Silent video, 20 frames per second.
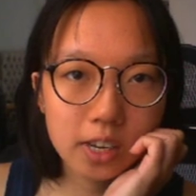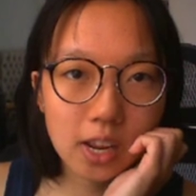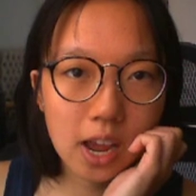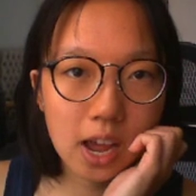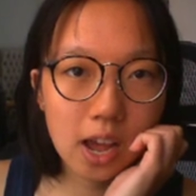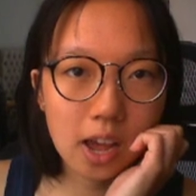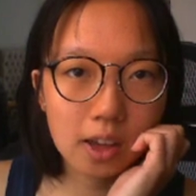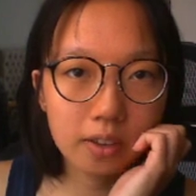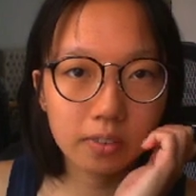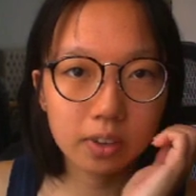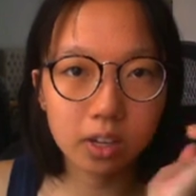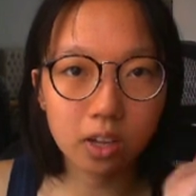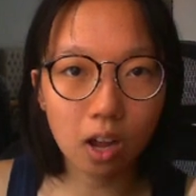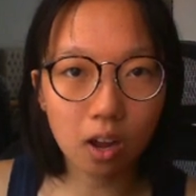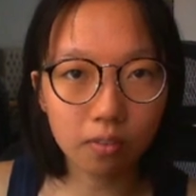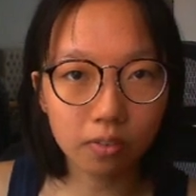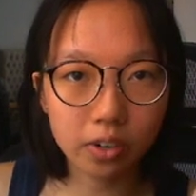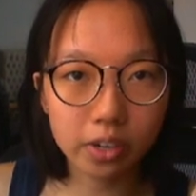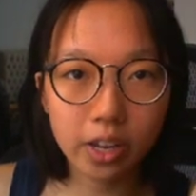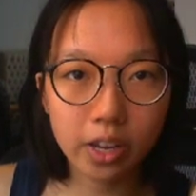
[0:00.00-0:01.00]
have a
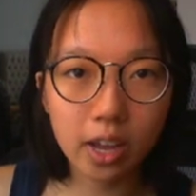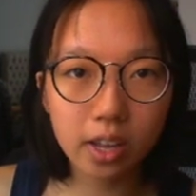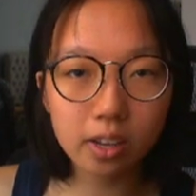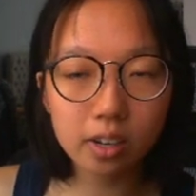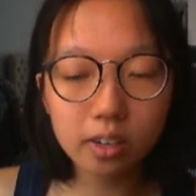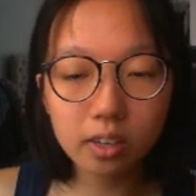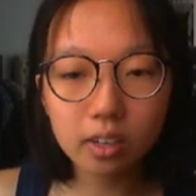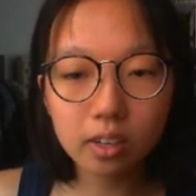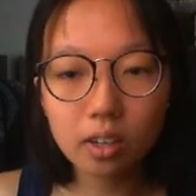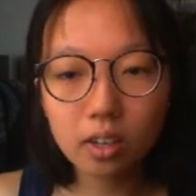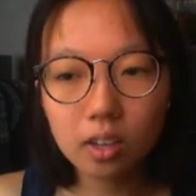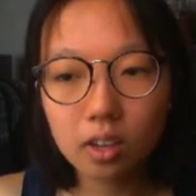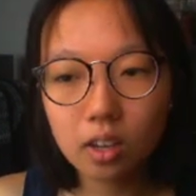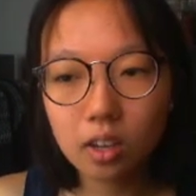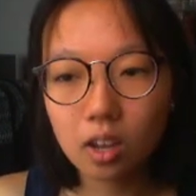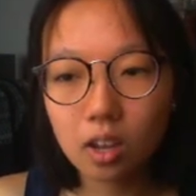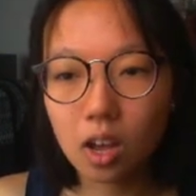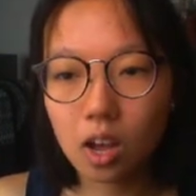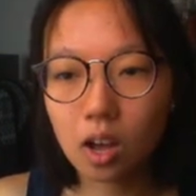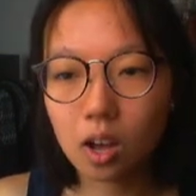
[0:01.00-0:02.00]
cover yet.
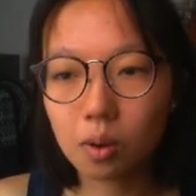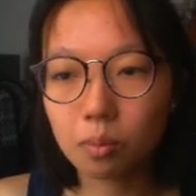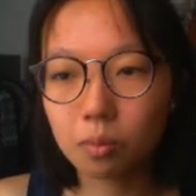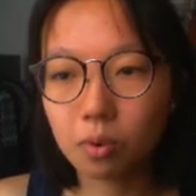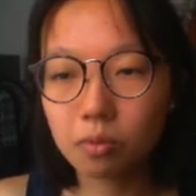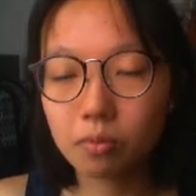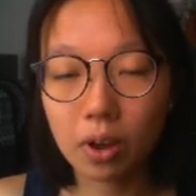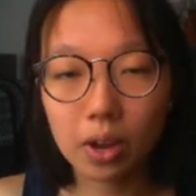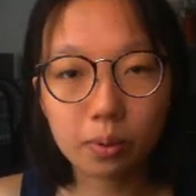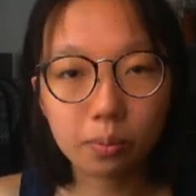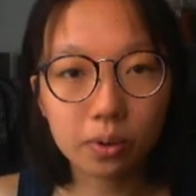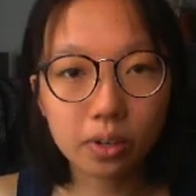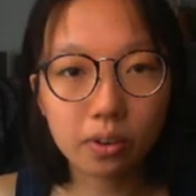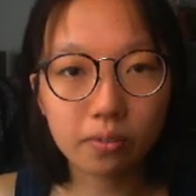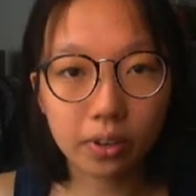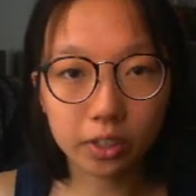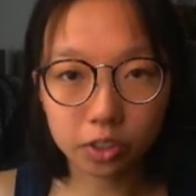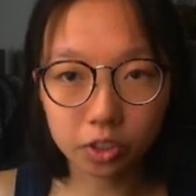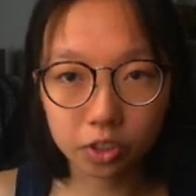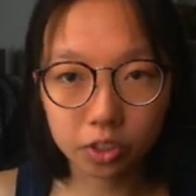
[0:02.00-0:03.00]
We'll find one
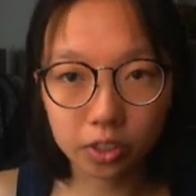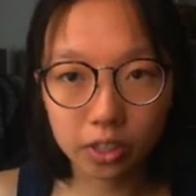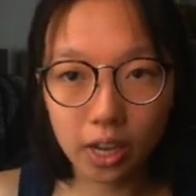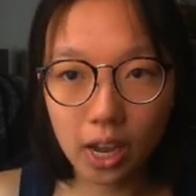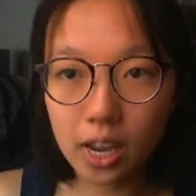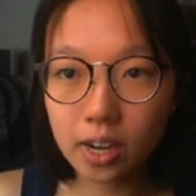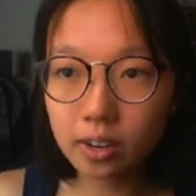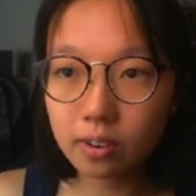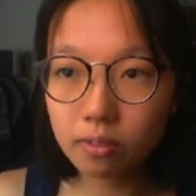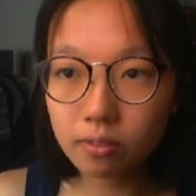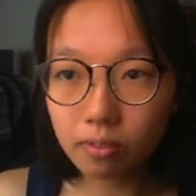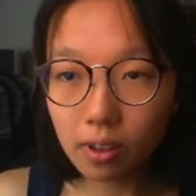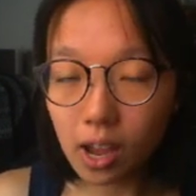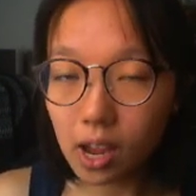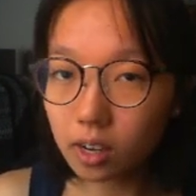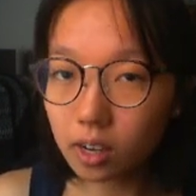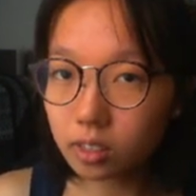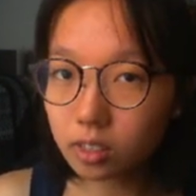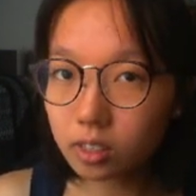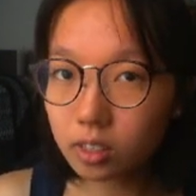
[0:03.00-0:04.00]
eventually. And in
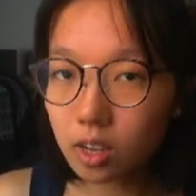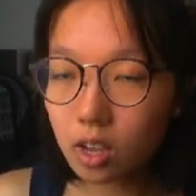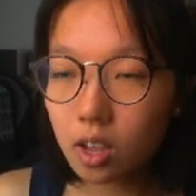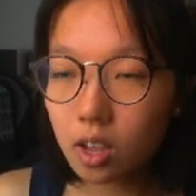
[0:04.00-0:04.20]
fact,